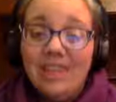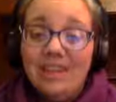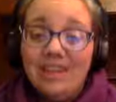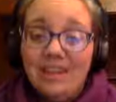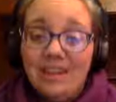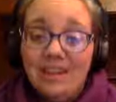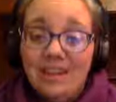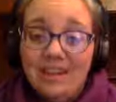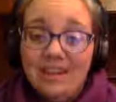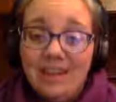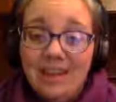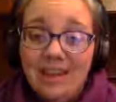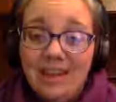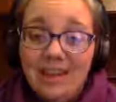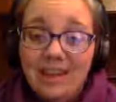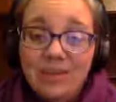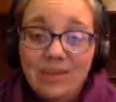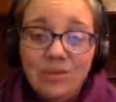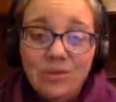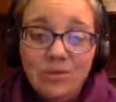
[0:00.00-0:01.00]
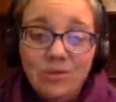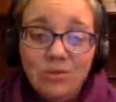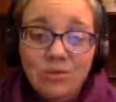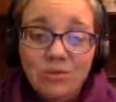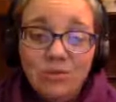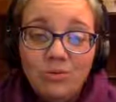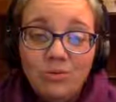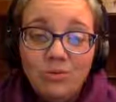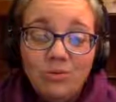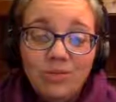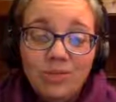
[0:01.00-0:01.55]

done to